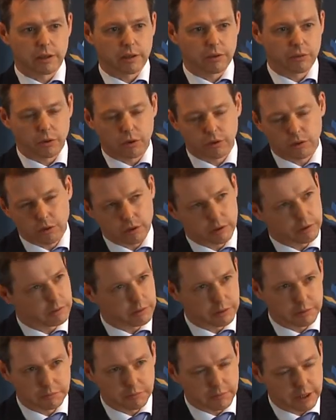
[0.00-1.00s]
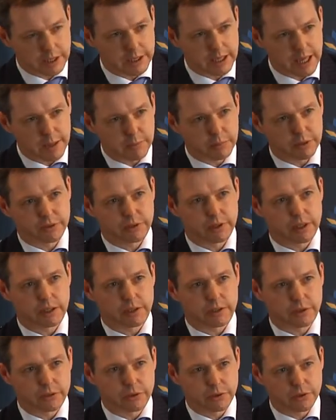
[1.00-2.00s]
or enables
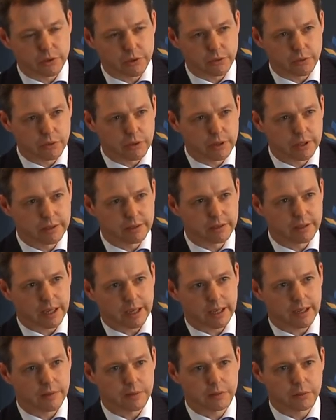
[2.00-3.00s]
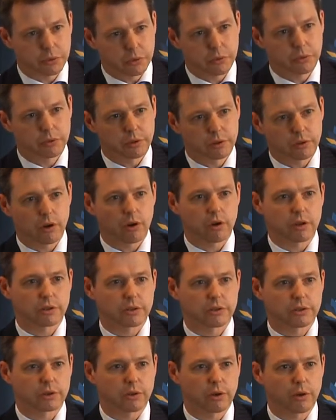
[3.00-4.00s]
countries to tackle the root
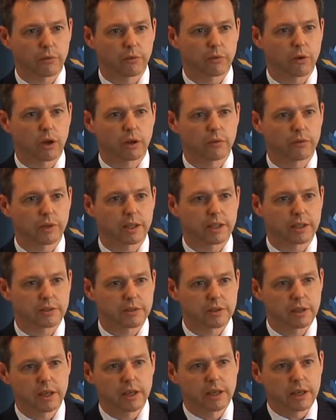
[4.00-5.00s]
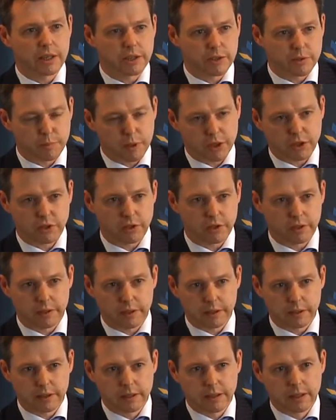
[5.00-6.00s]
causes of conflicts,
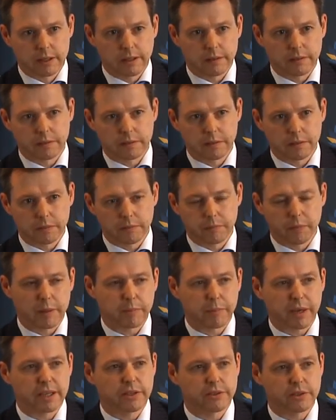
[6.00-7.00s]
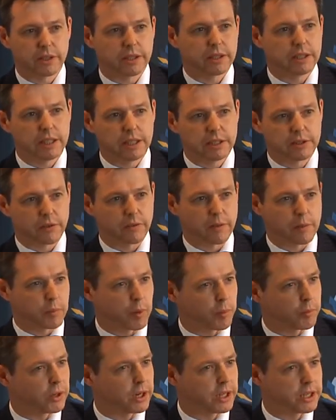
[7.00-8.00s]
especially the basic needs of the
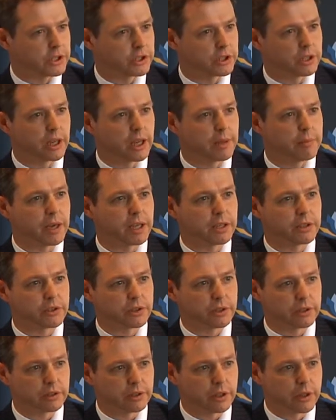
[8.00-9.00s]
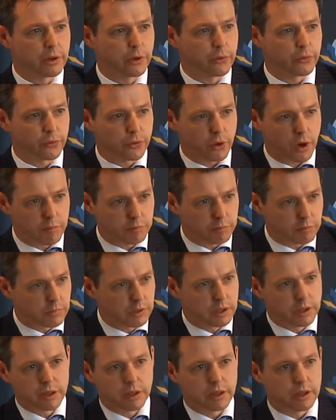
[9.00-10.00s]
population I mentioned, from
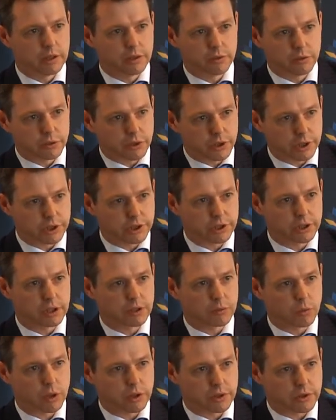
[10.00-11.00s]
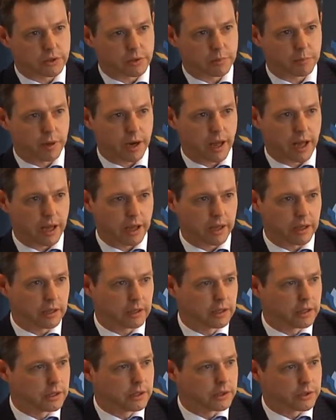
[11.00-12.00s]
nutrition and water supply
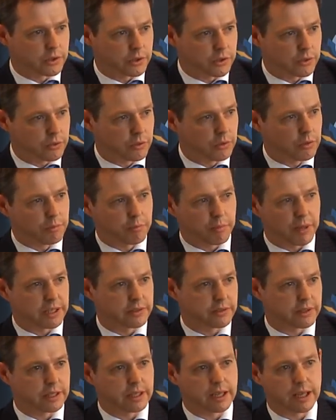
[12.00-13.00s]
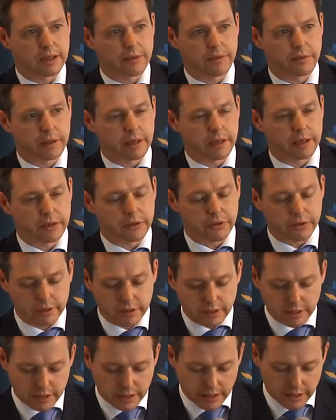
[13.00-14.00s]
to basic health care
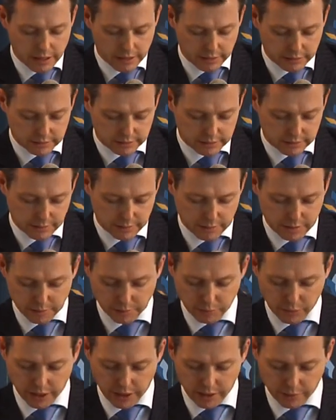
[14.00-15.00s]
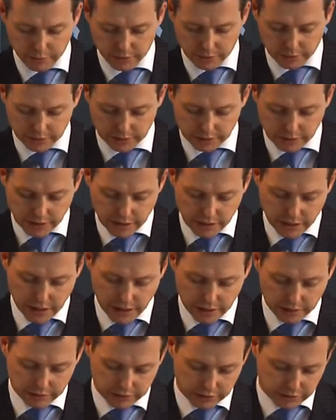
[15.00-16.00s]
and primary
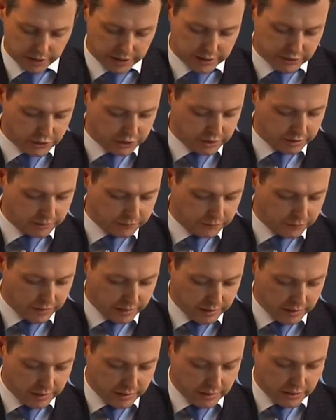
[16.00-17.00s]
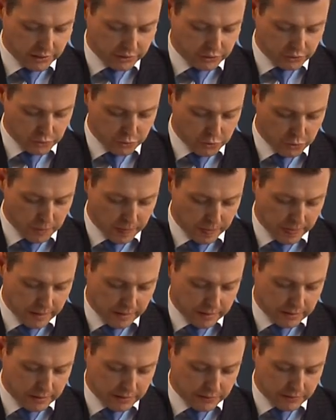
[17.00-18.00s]
education. So
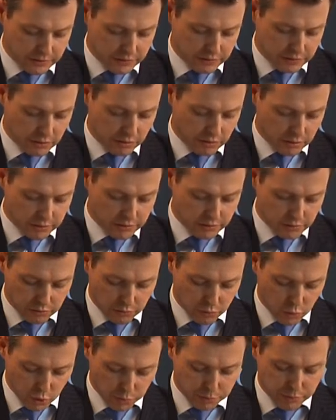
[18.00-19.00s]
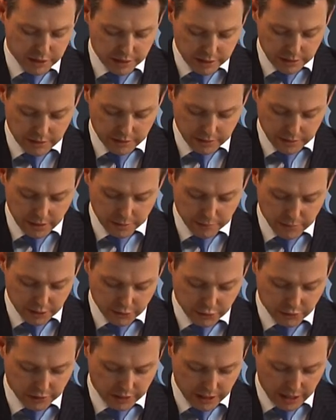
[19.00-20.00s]
this also would be a
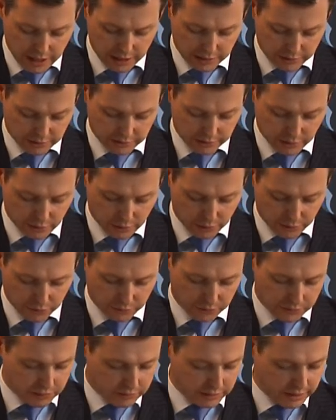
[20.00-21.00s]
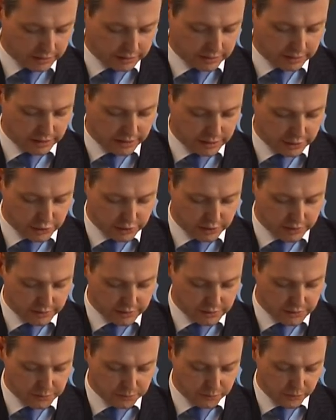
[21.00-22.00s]
major task of the United
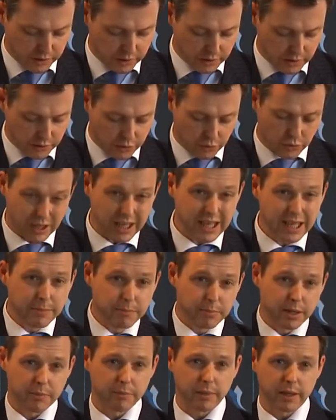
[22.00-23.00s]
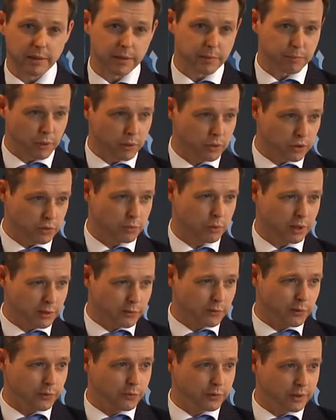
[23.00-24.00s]
Nations to implement the
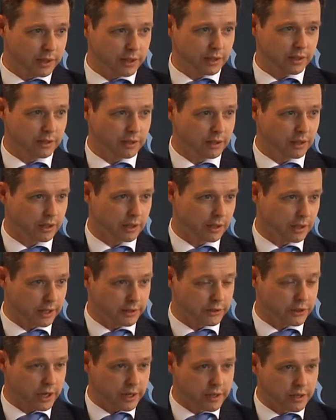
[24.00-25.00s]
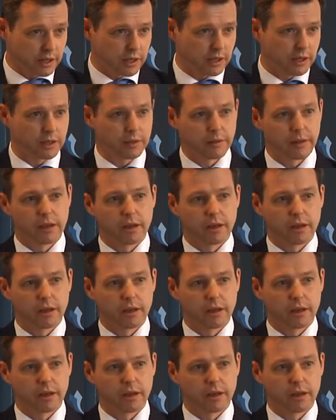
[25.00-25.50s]
post-2015 agenda,